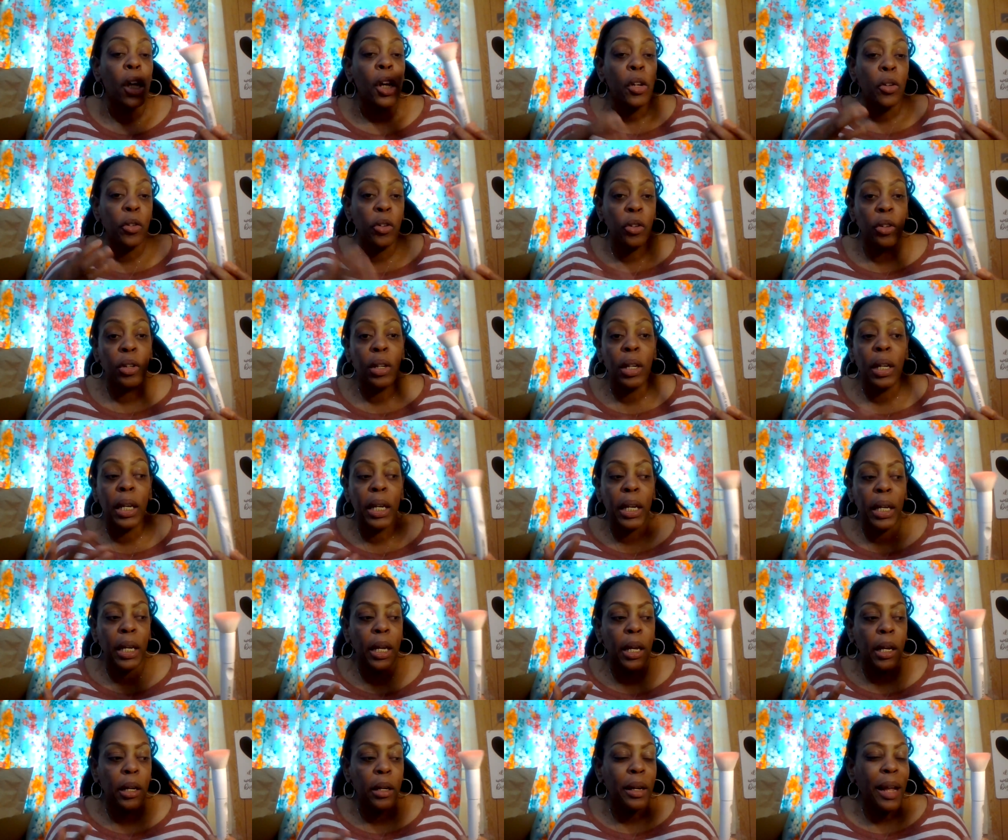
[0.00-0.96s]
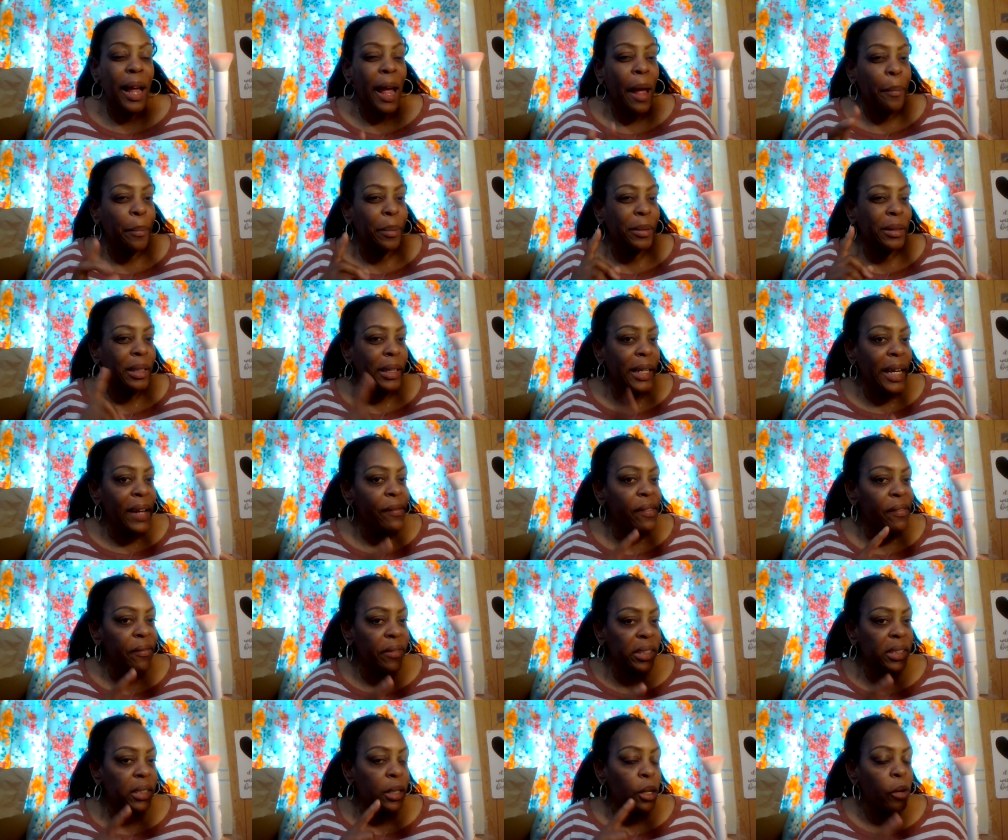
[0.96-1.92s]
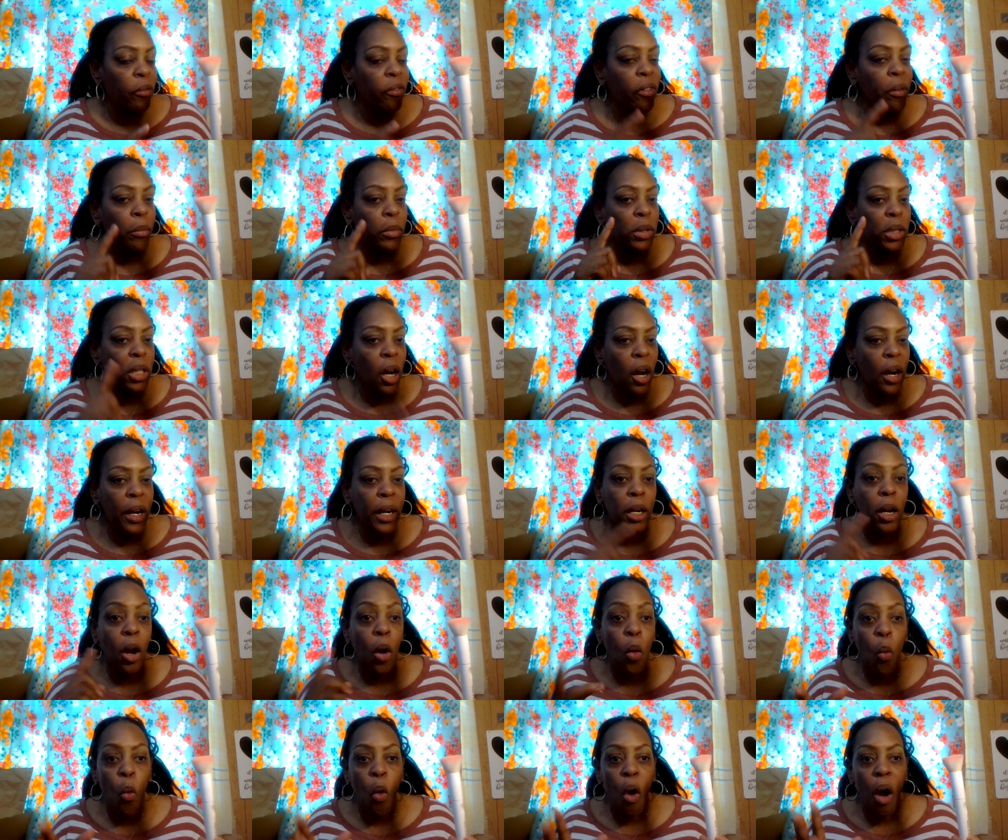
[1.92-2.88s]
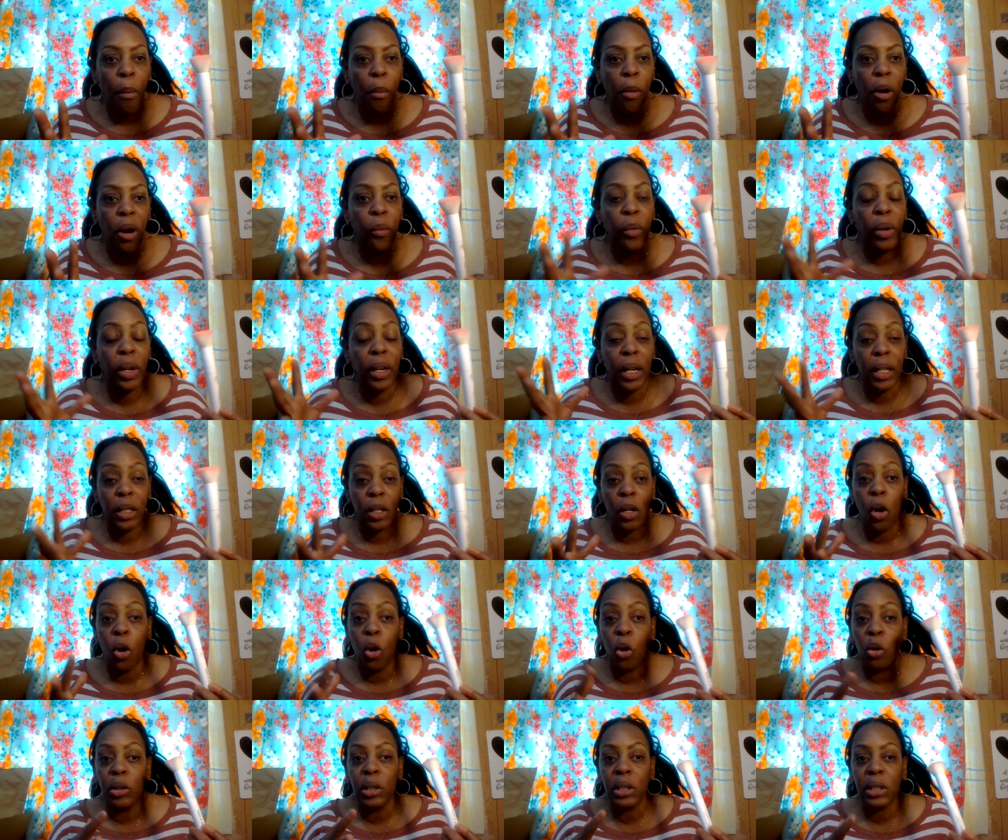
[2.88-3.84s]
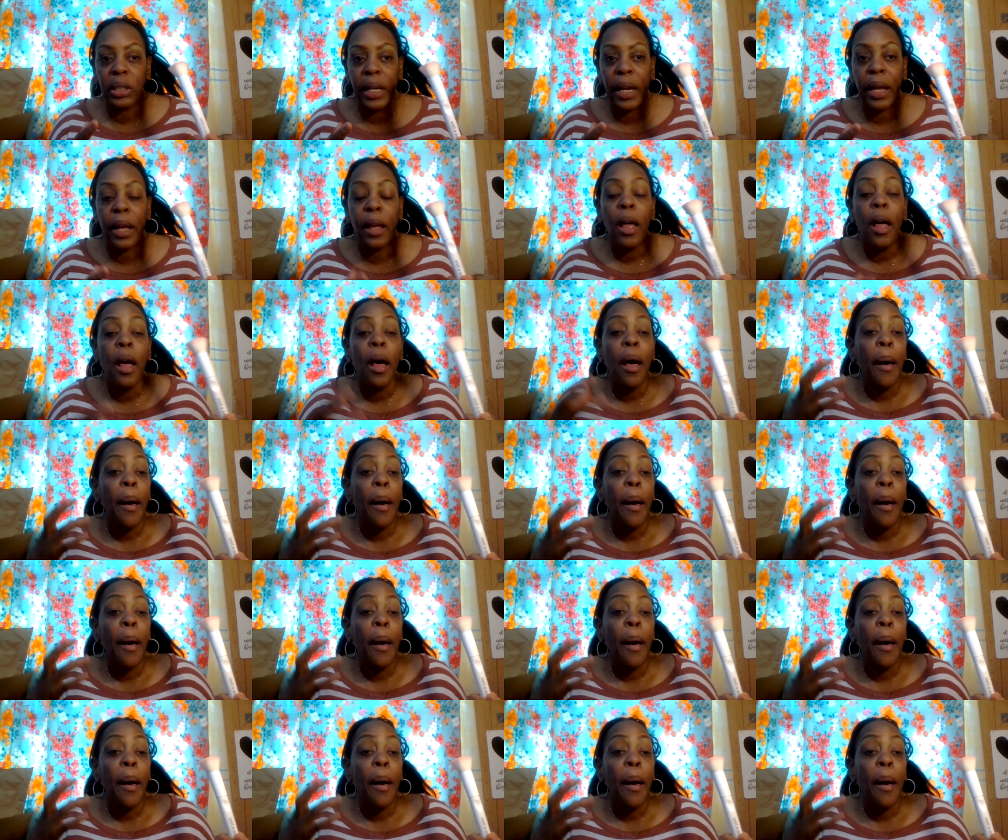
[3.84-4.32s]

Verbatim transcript: You can get, I believe, if it's still from Target or Walmart, you can get the whole set.